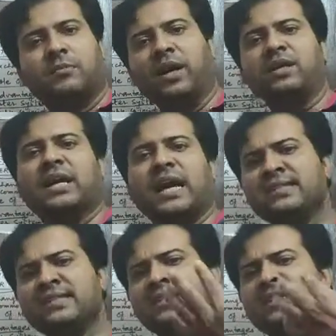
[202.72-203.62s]
But
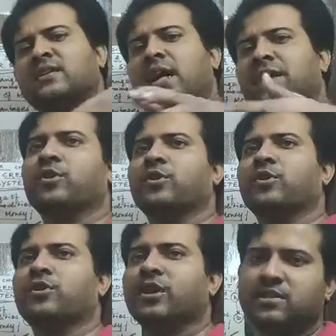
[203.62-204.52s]
as the time
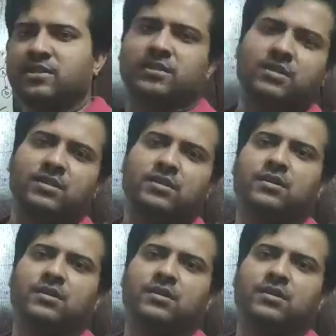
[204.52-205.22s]
progressed,